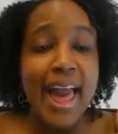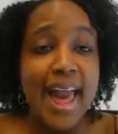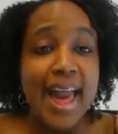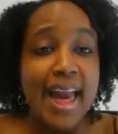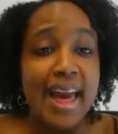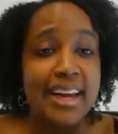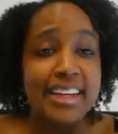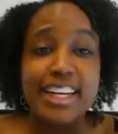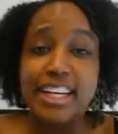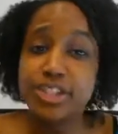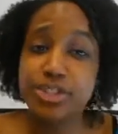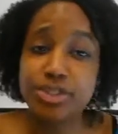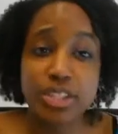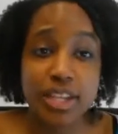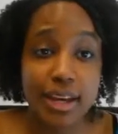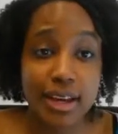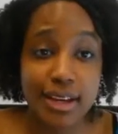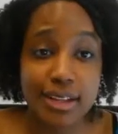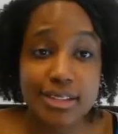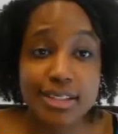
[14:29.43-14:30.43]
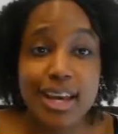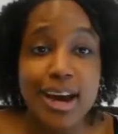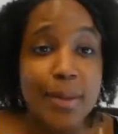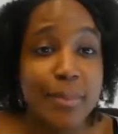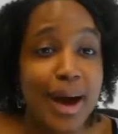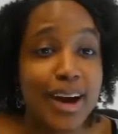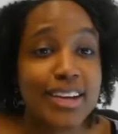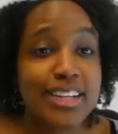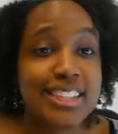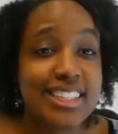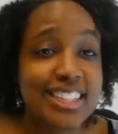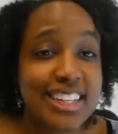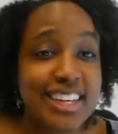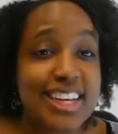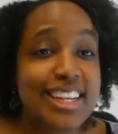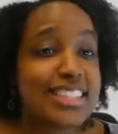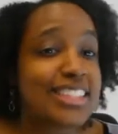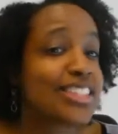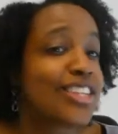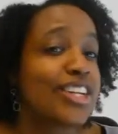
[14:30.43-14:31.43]
And get your tickets. Come out and
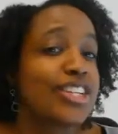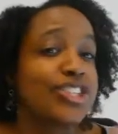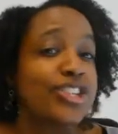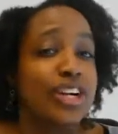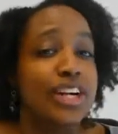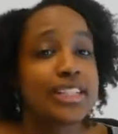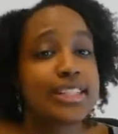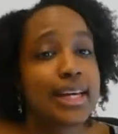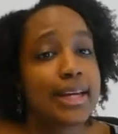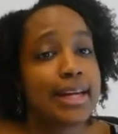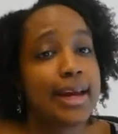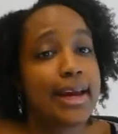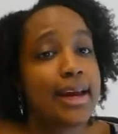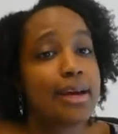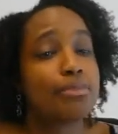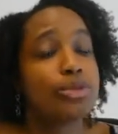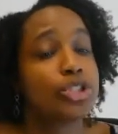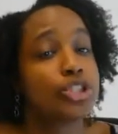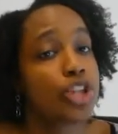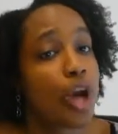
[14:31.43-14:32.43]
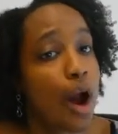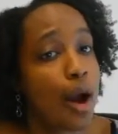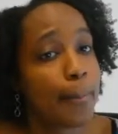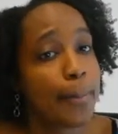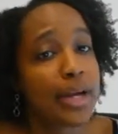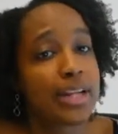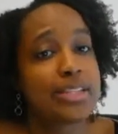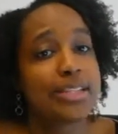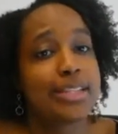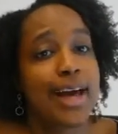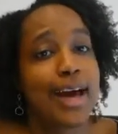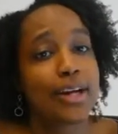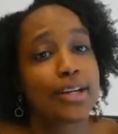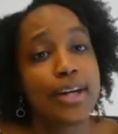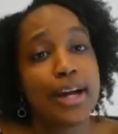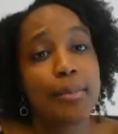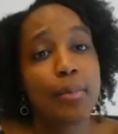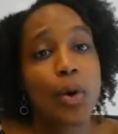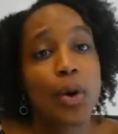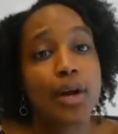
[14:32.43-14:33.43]
see us. It's going to start at 10 a.m. sharp on
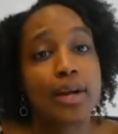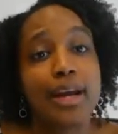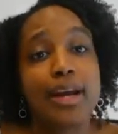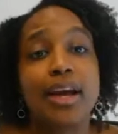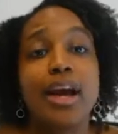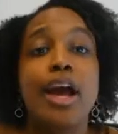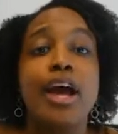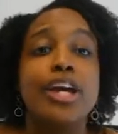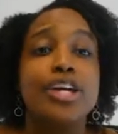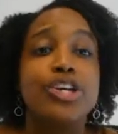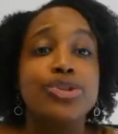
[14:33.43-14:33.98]
Saturday morning.